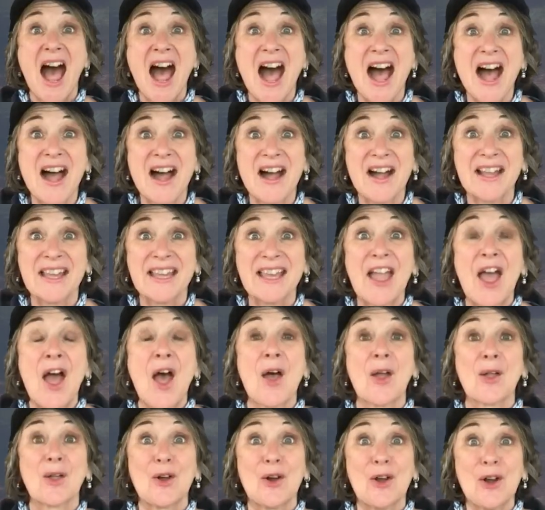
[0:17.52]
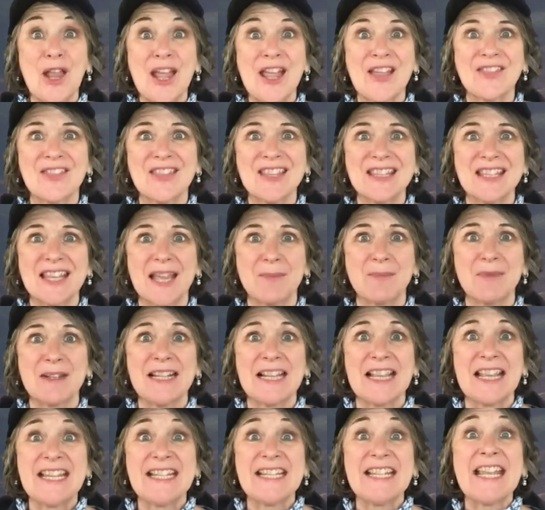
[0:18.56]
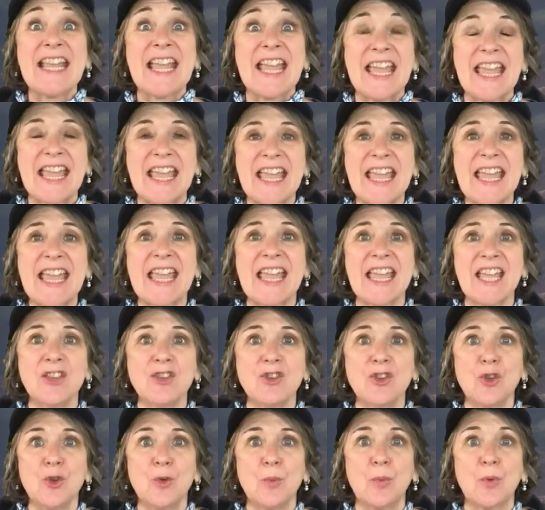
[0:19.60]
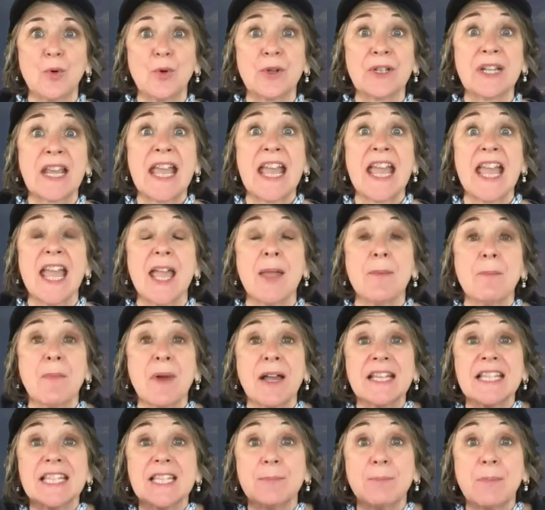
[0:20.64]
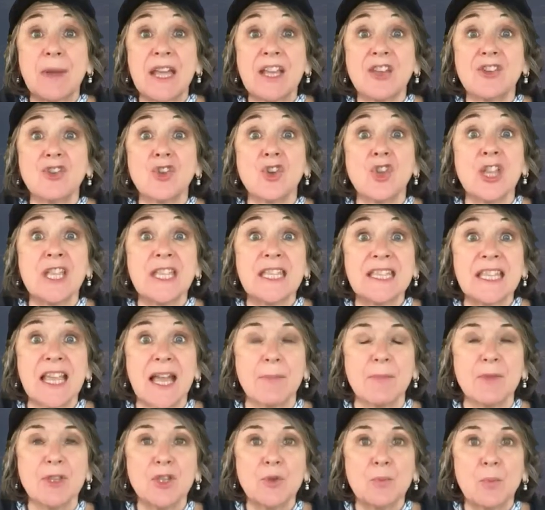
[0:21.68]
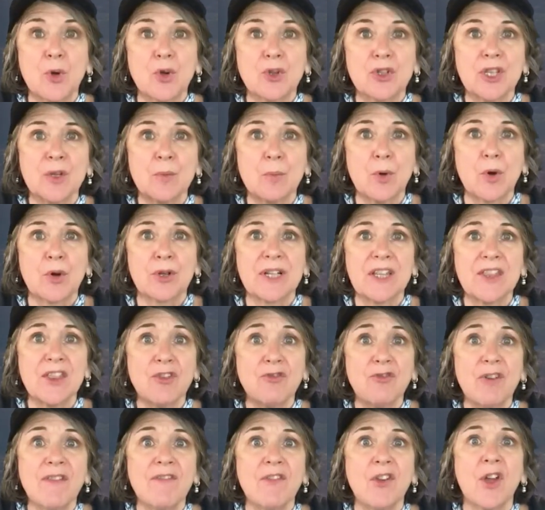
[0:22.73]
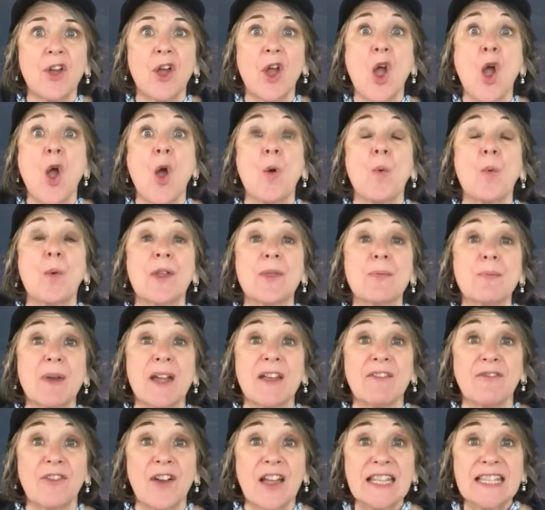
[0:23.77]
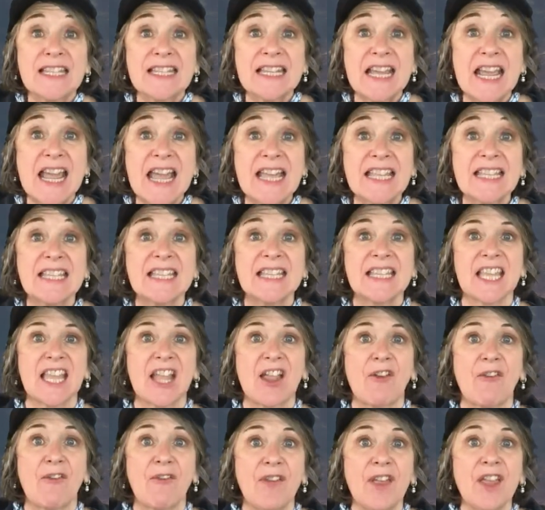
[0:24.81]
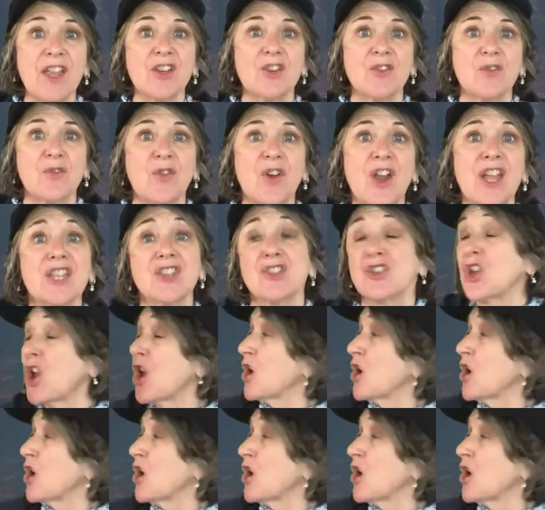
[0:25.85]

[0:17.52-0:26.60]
Hi, Colette the Salmon Lady here in Newport in my special salmon spotting pod in the river with my fantastic fish friend